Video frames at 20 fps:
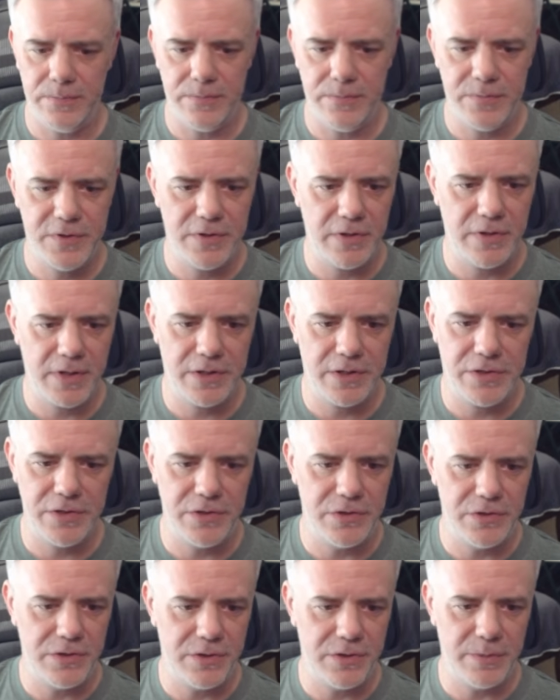
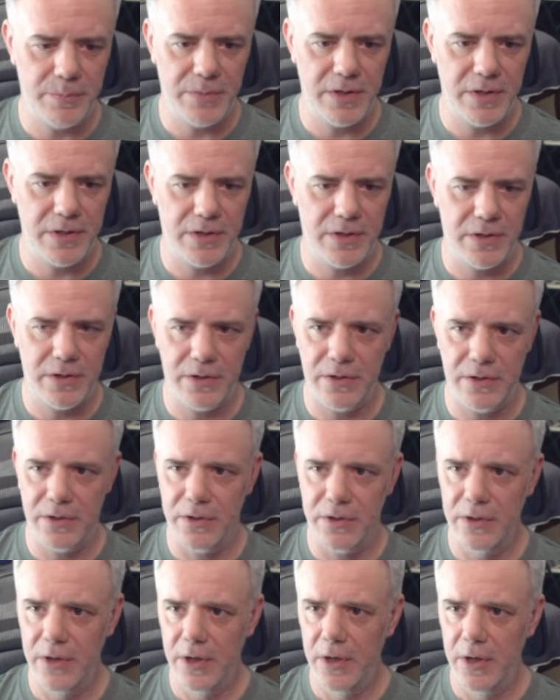selections you can make
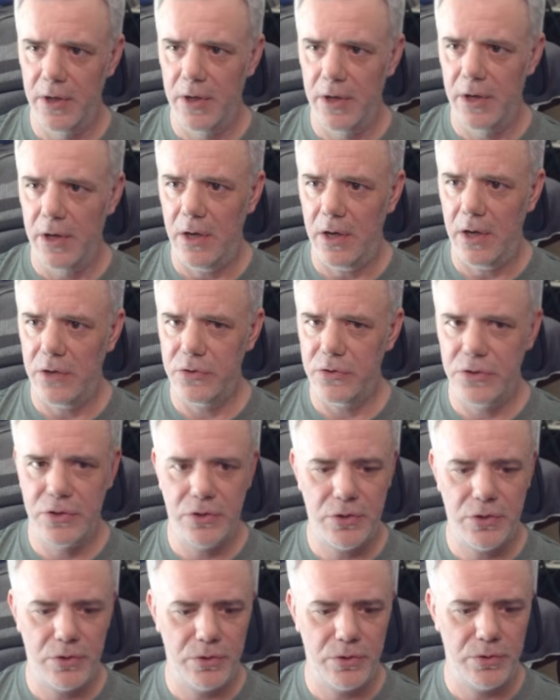here. I'll
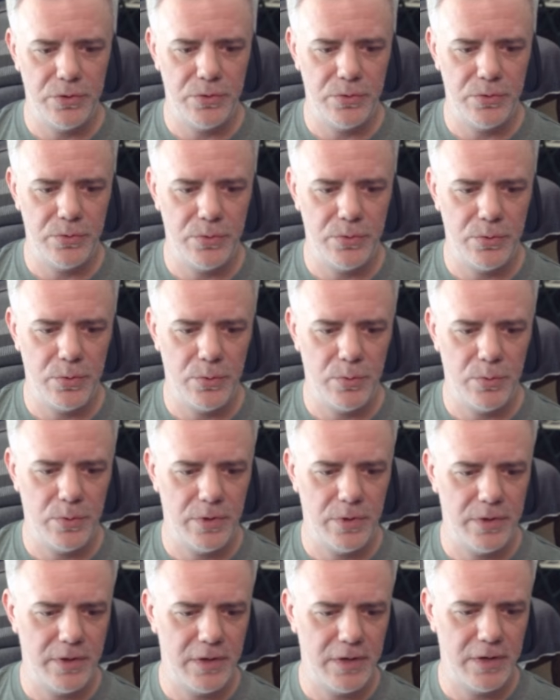show you
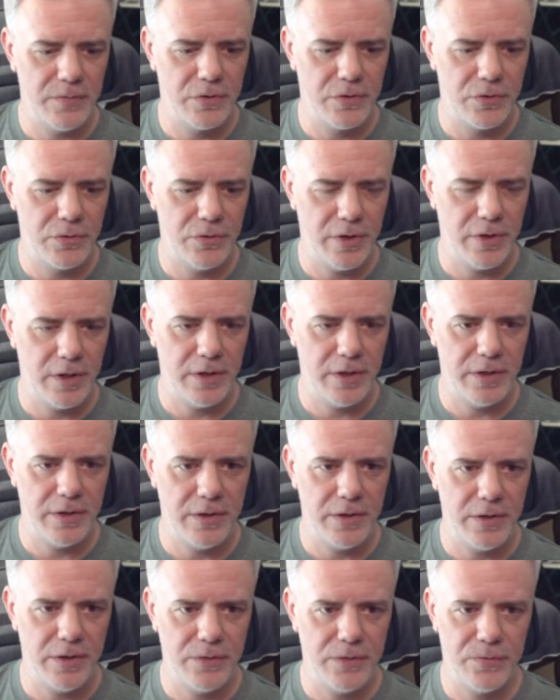one that I've
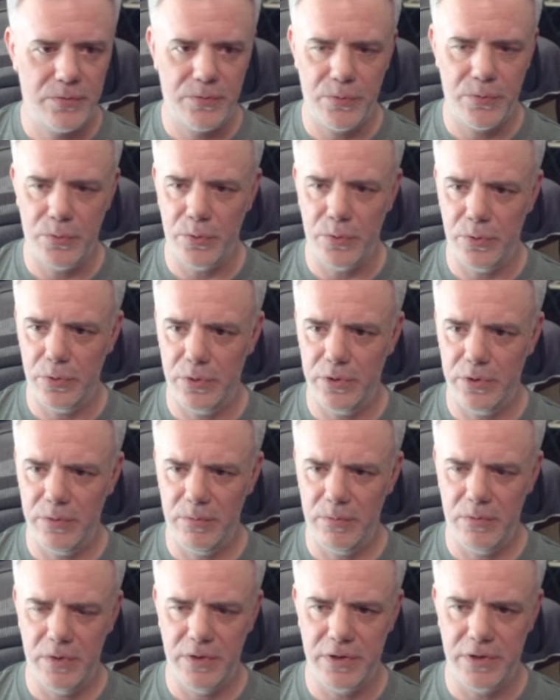created for
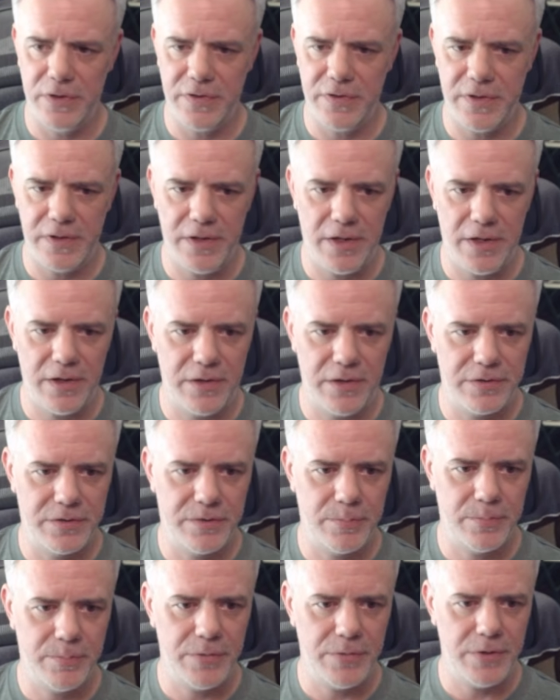really just a
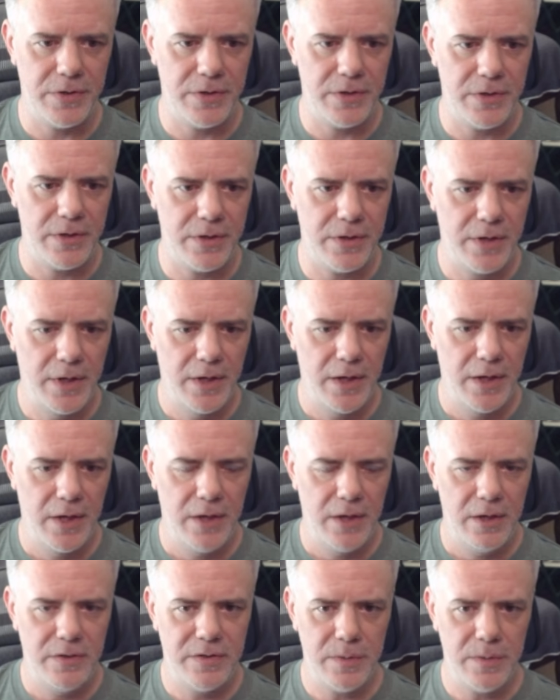test, but
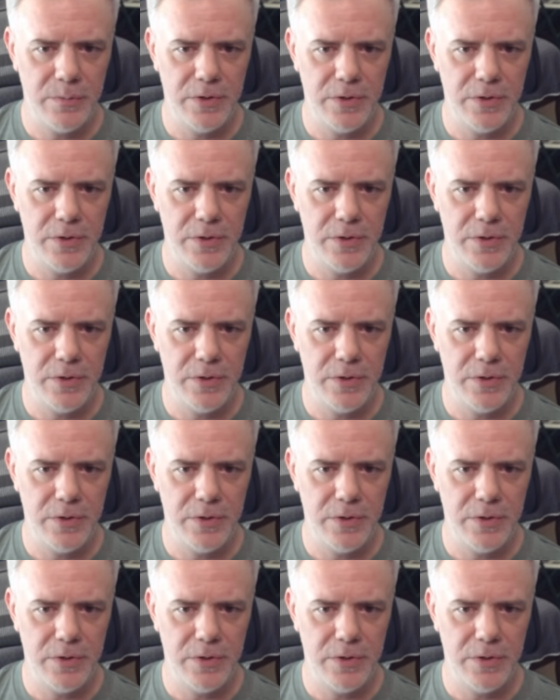something